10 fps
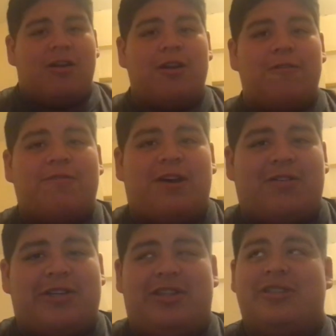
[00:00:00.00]
Go
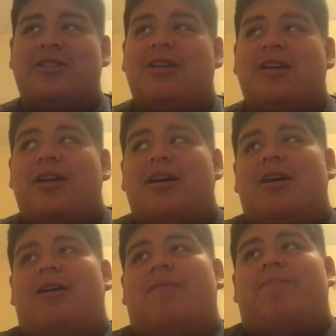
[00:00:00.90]
Falcons.
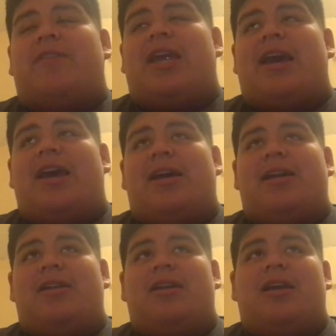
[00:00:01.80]

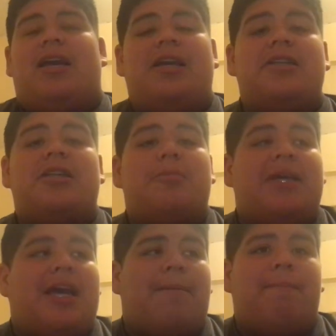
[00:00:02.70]
And he's going to
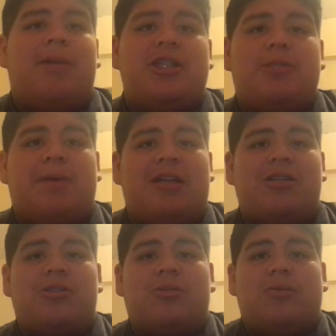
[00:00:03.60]
be at a much better
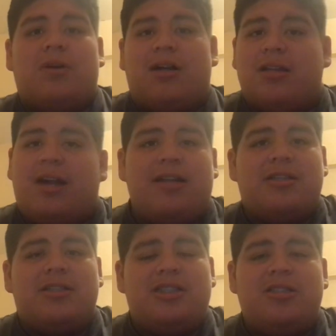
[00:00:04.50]
school. A lot of
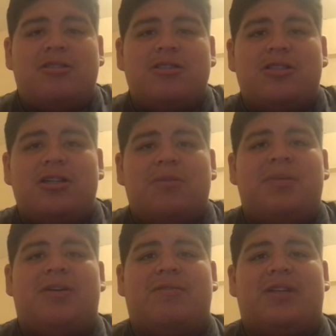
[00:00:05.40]
the teachers know
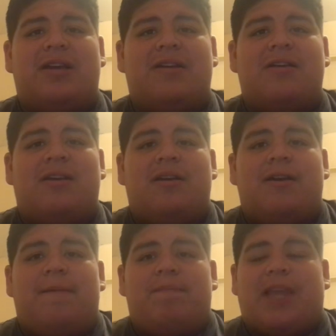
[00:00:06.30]
me over there.
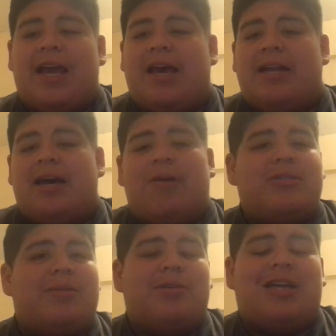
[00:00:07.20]
And I
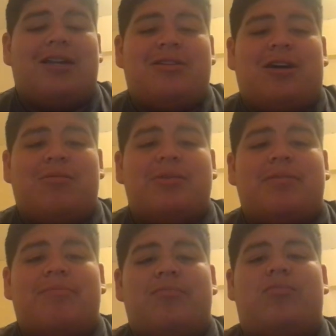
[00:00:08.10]
was able to get along with
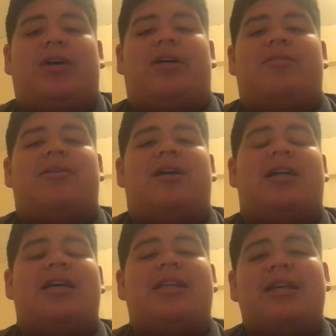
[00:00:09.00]
them well.
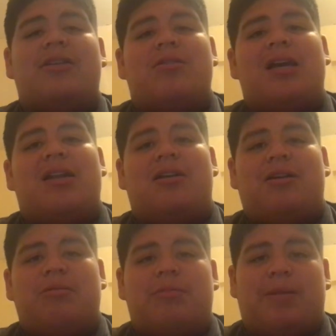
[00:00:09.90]
And I think they'll get
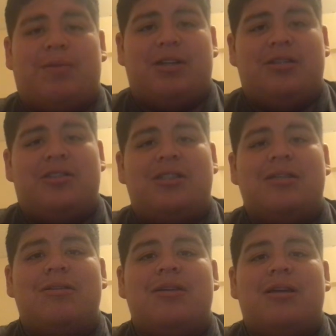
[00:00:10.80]
along with my brother
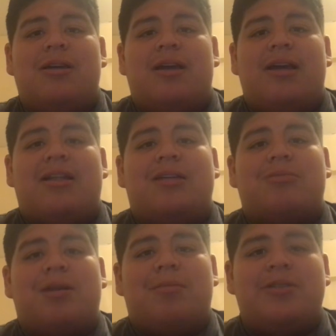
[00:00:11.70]
too. And that's
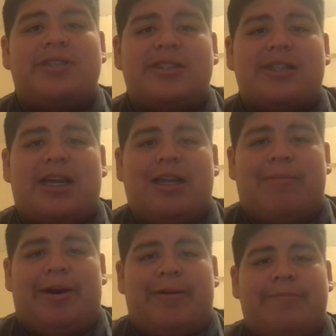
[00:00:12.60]
what I'm most excited
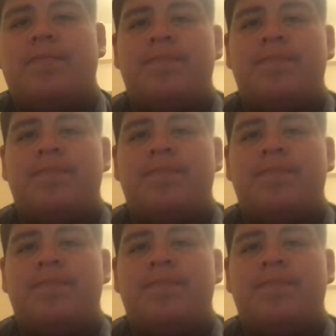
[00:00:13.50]
about.